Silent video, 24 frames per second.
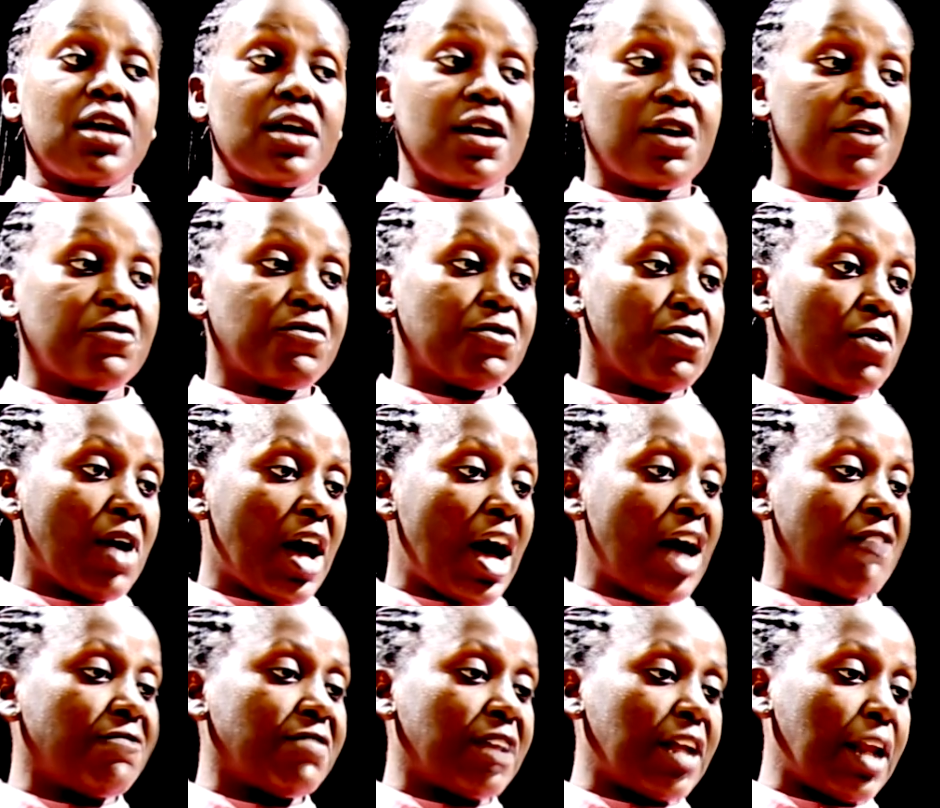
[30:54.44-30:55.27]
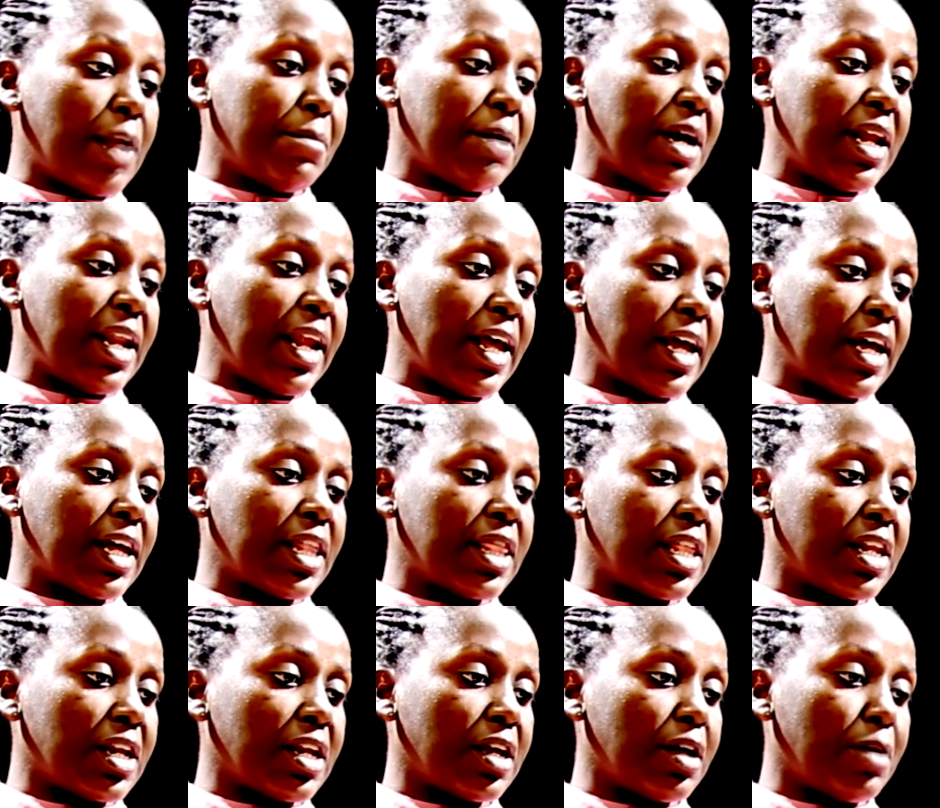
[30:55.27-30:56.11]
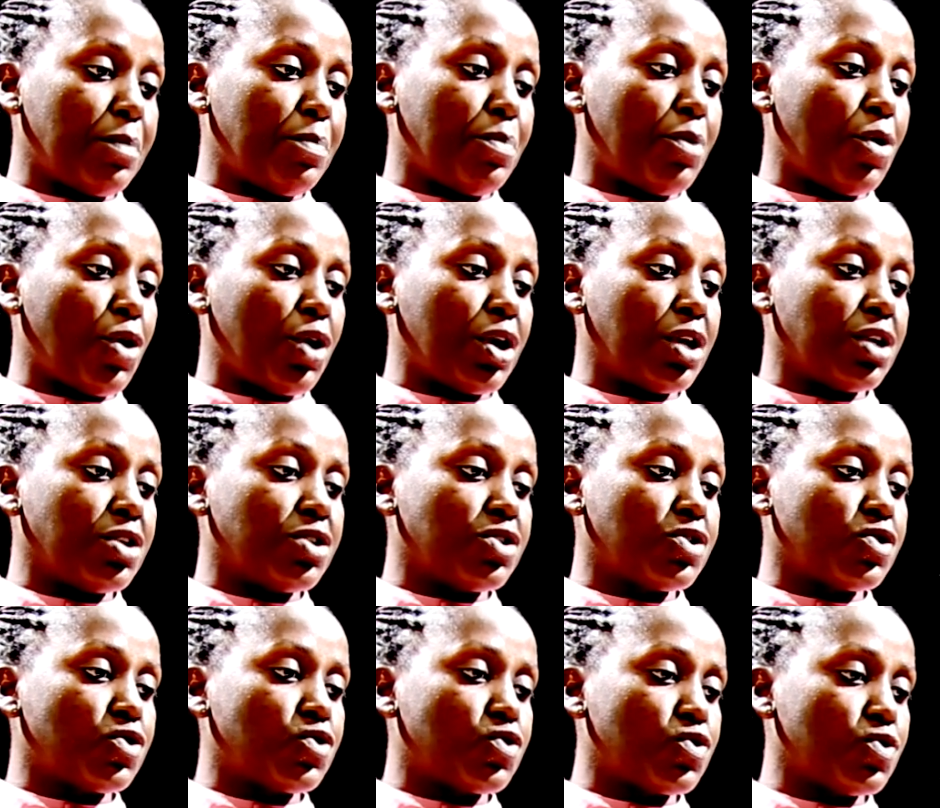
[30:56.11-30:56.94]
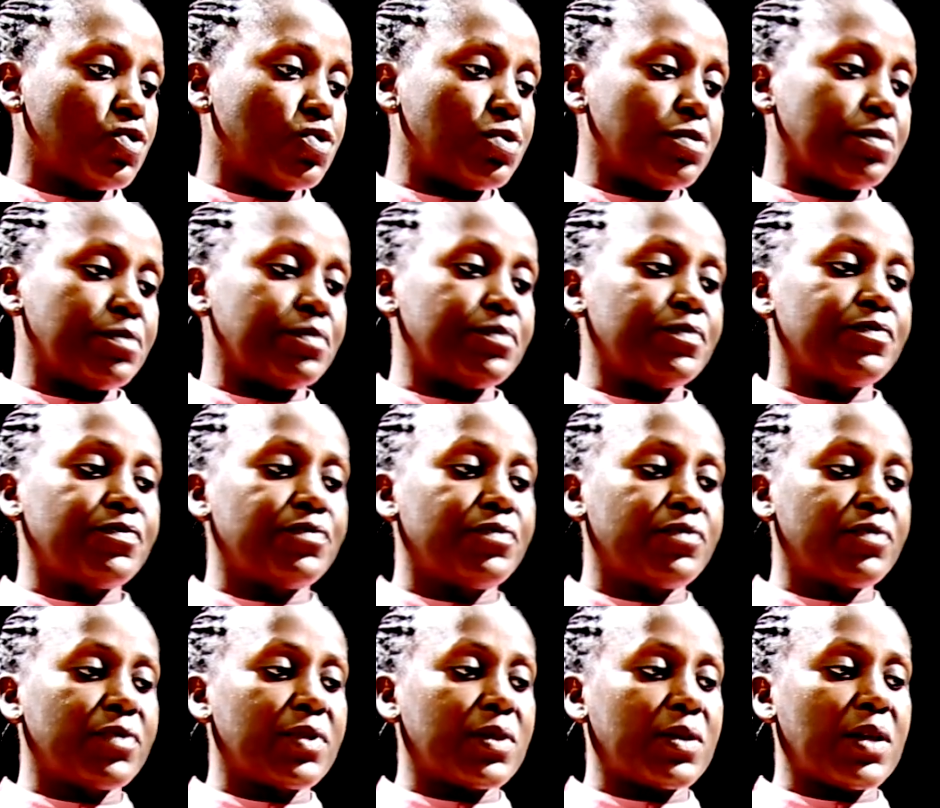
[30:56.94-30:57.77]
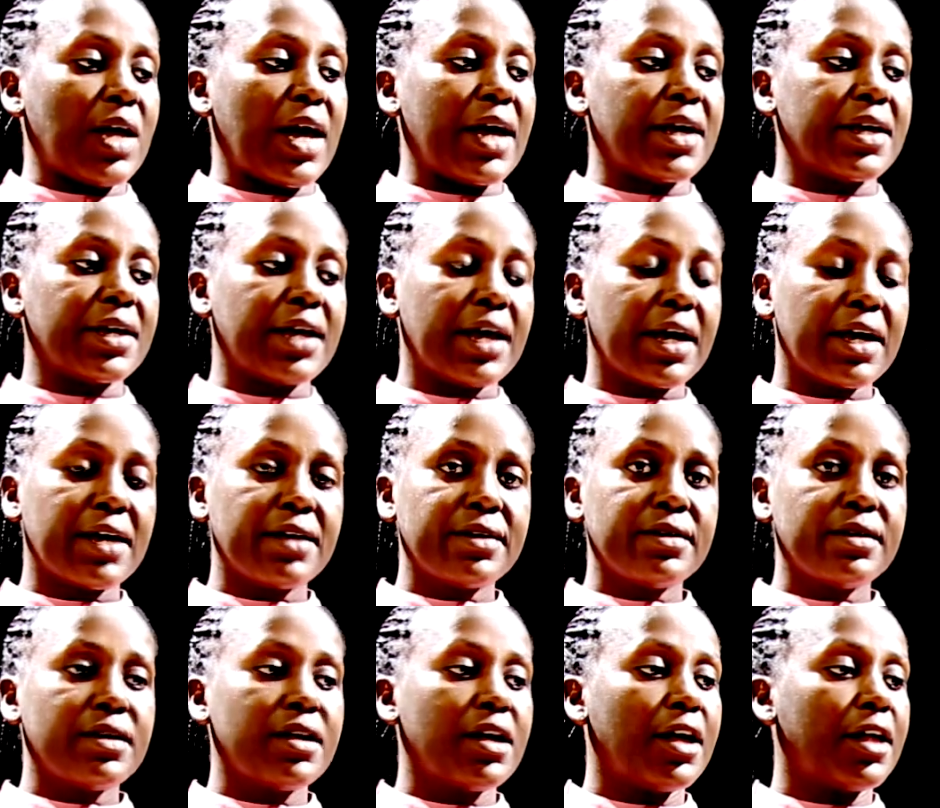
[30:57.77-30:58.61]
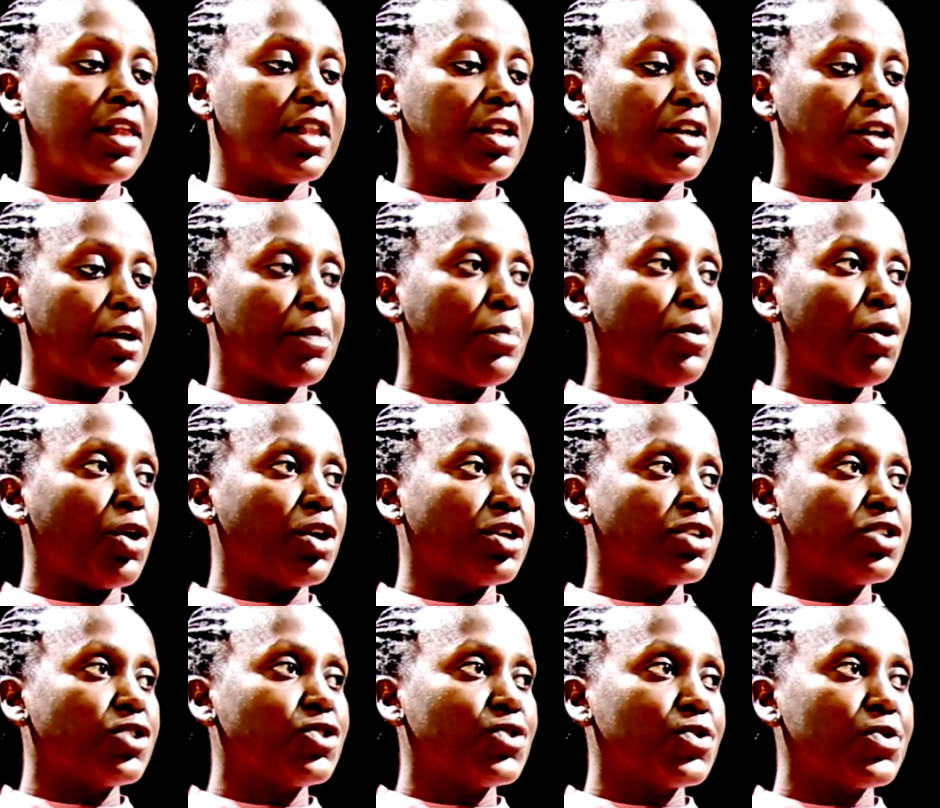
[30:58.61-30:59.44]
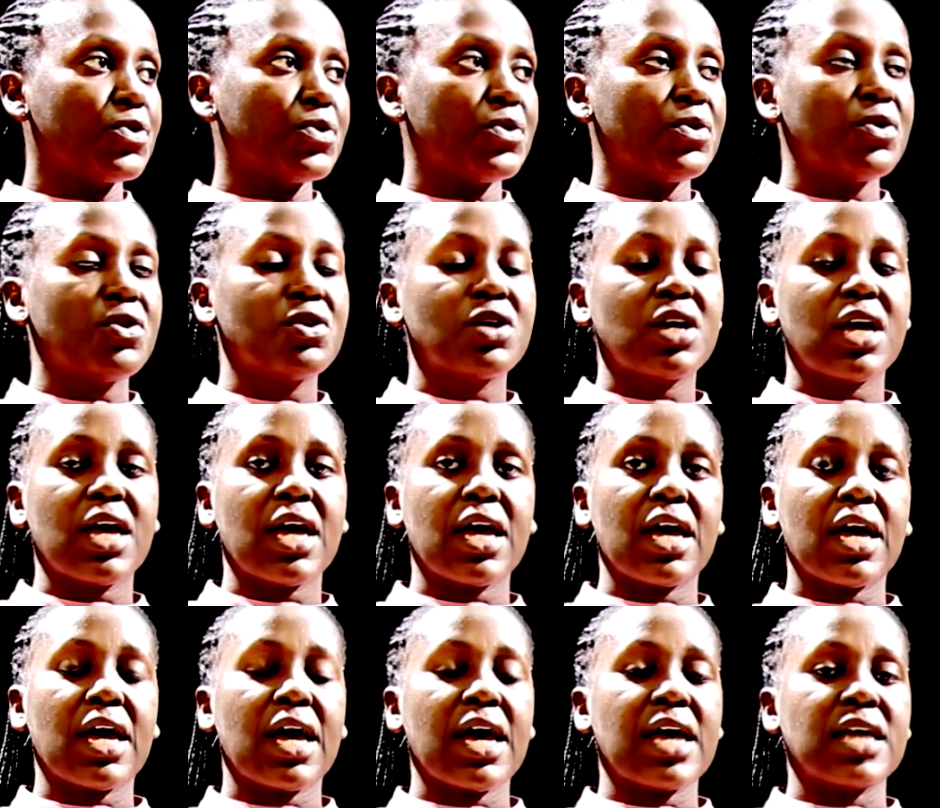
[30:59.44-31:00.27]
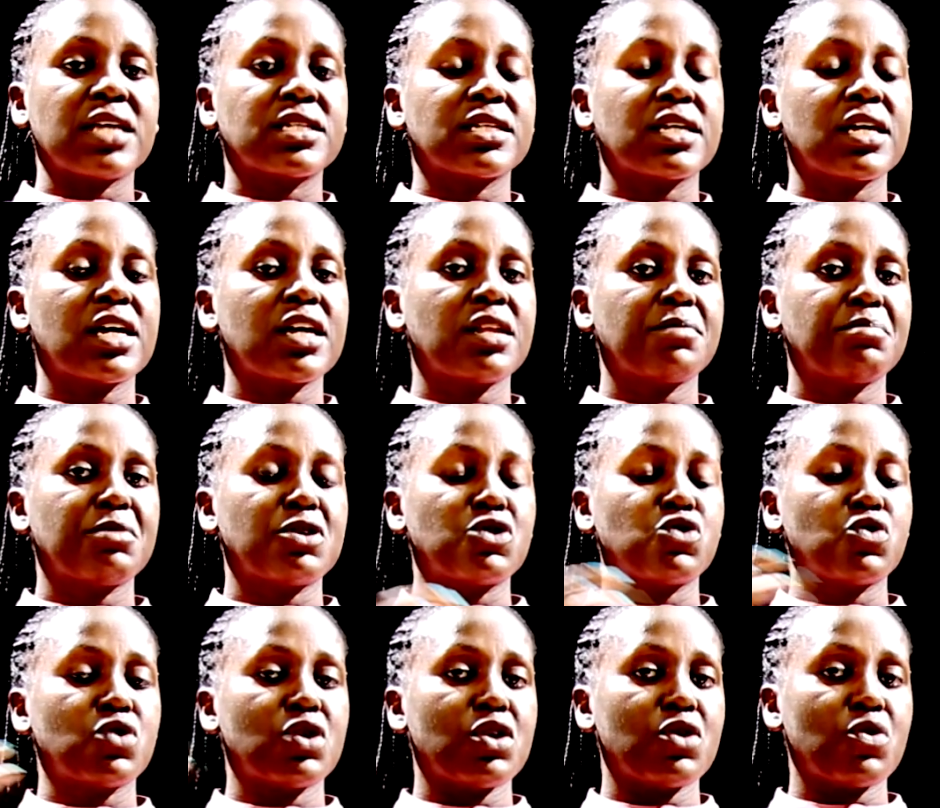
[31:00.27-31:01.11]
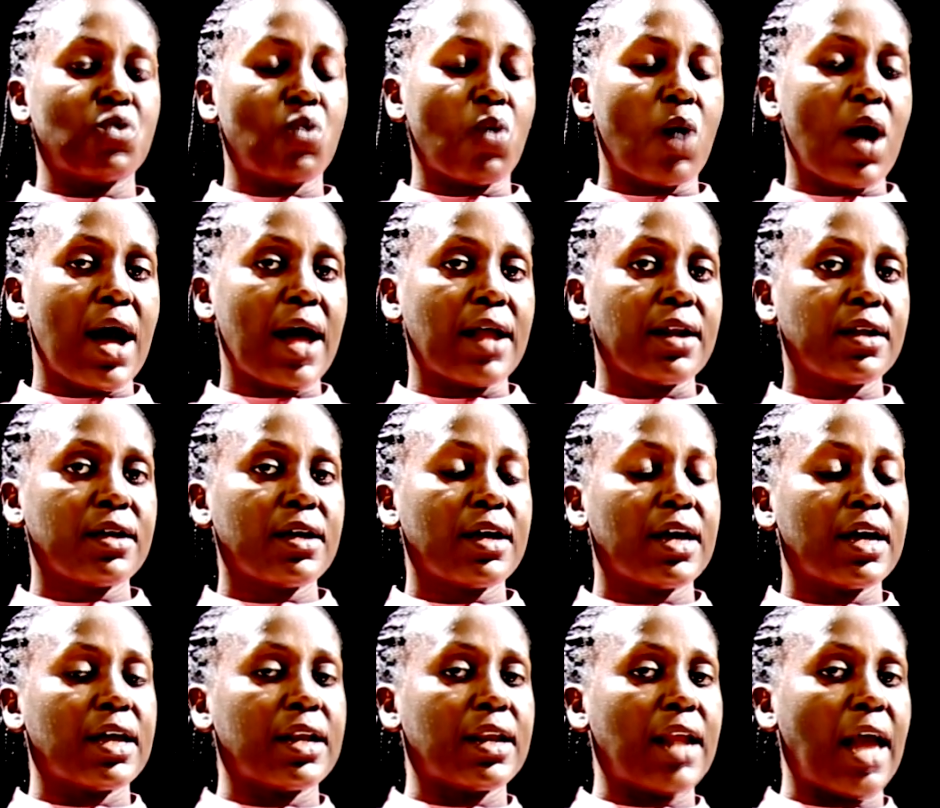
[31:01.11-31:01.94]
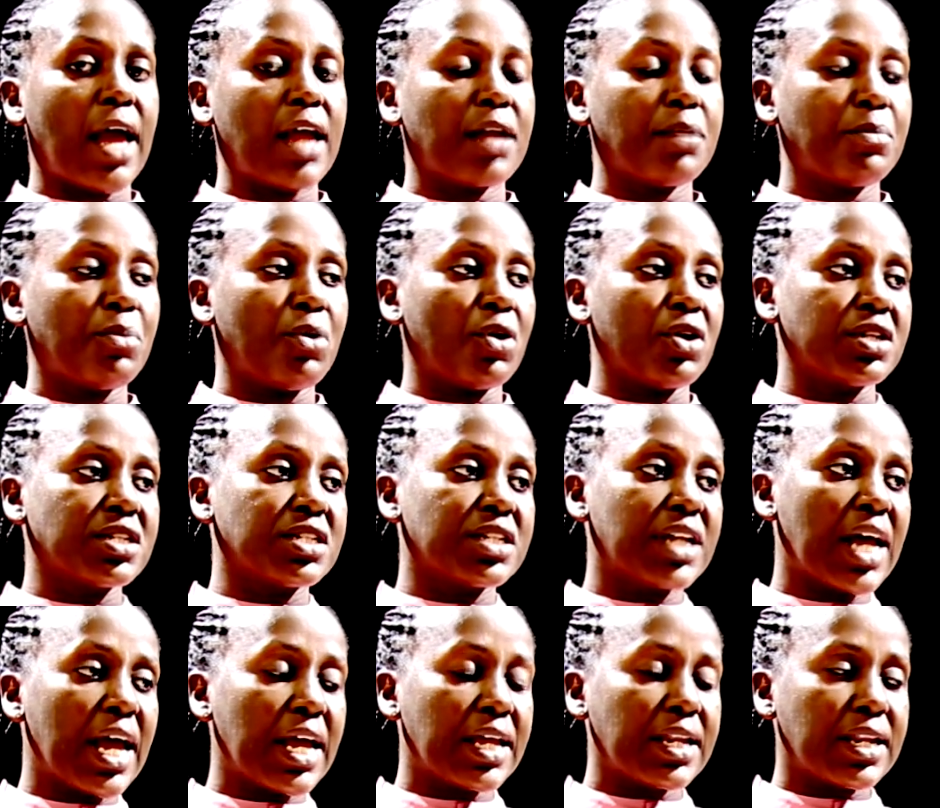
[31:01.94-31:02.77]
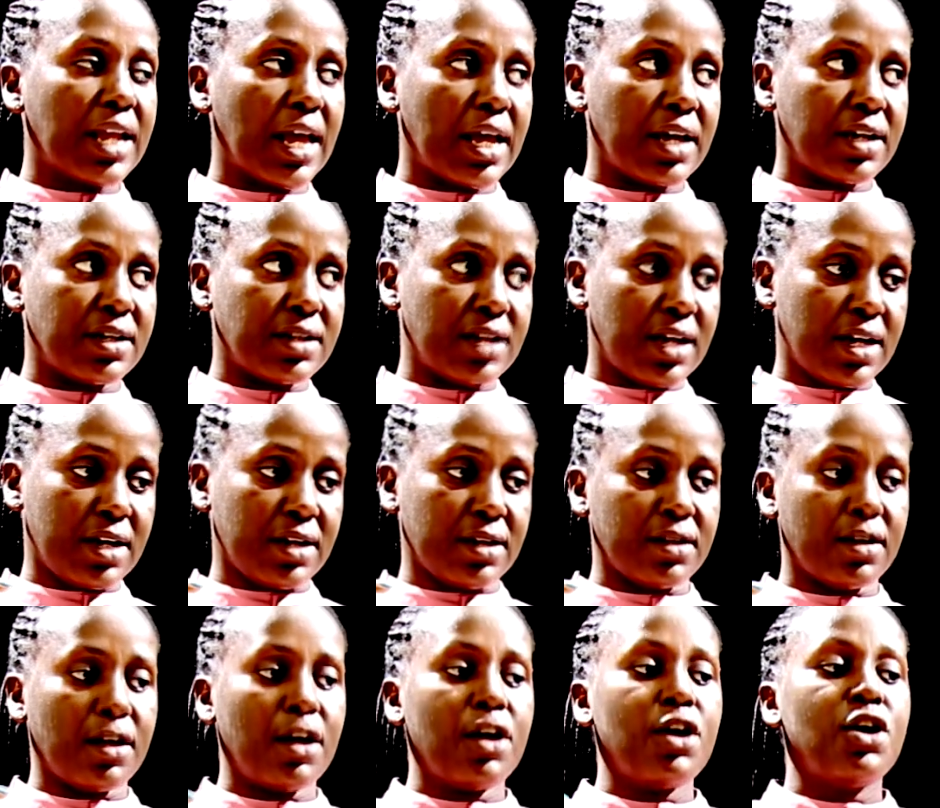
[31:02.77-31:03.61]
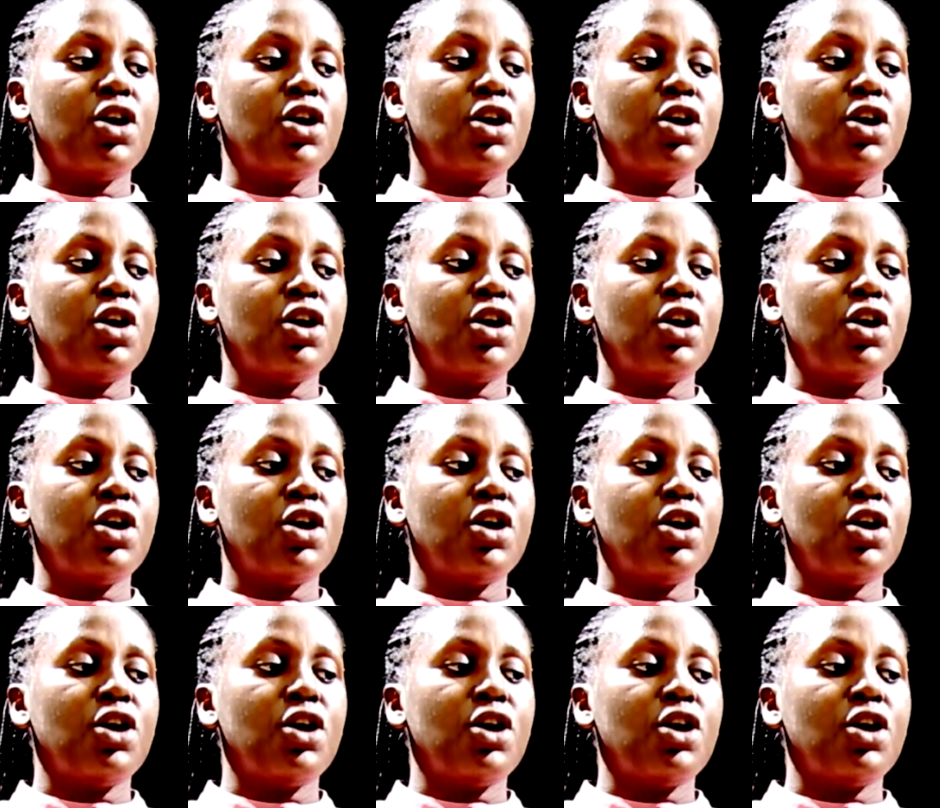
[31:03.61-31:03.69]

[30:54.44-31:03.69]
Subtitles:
If you have a number like 3.2, again 3.2 is in between 1 and 9.999.